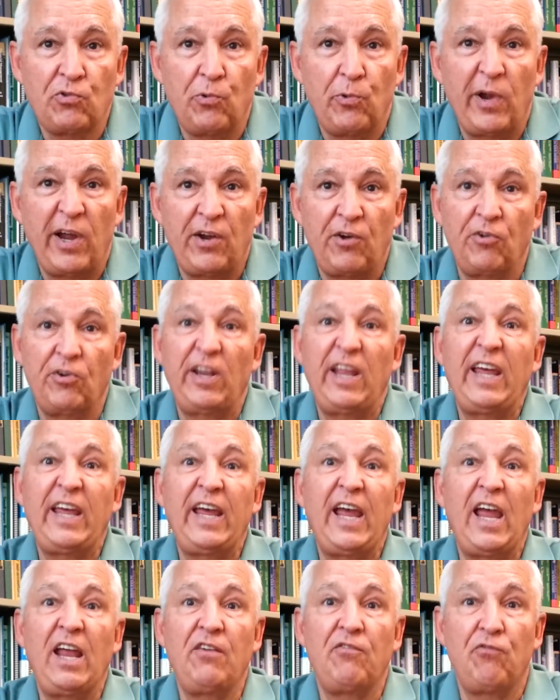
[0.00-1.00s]
the record. He
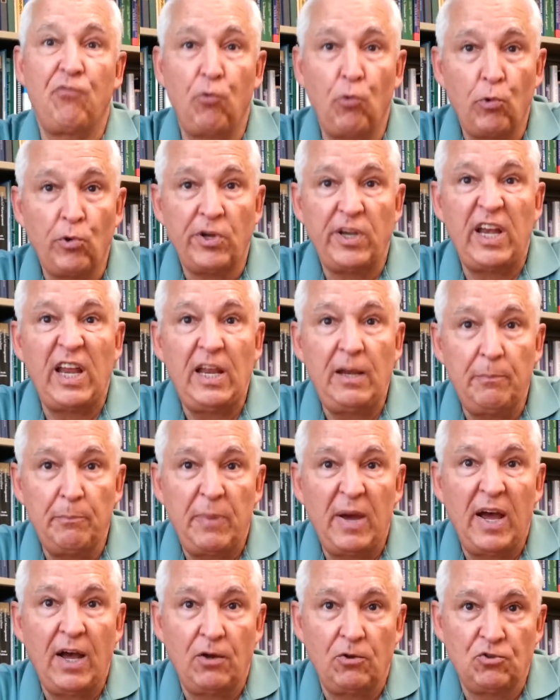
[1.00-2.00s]
gained 14
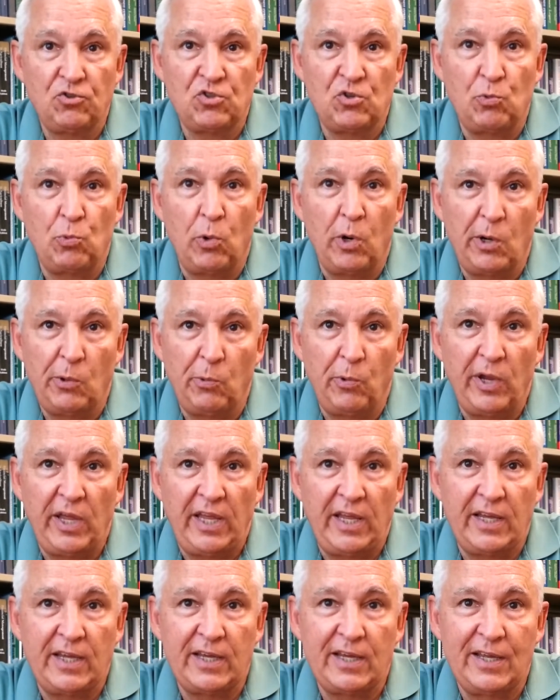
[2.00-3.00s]
pounds in 1
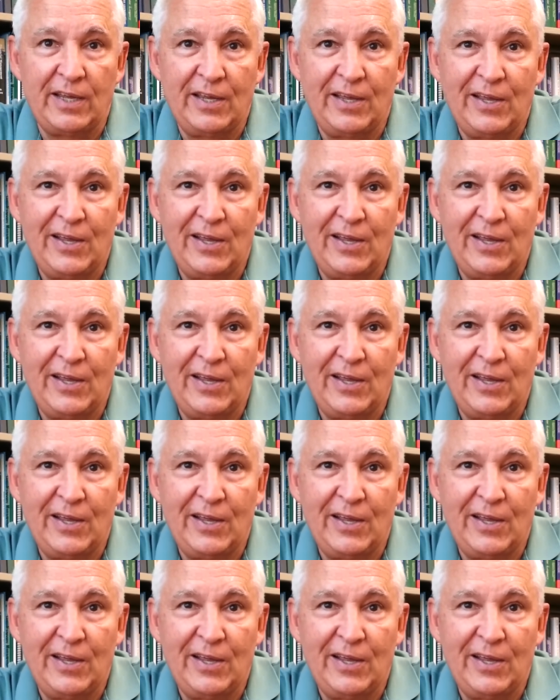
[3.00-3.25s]
week.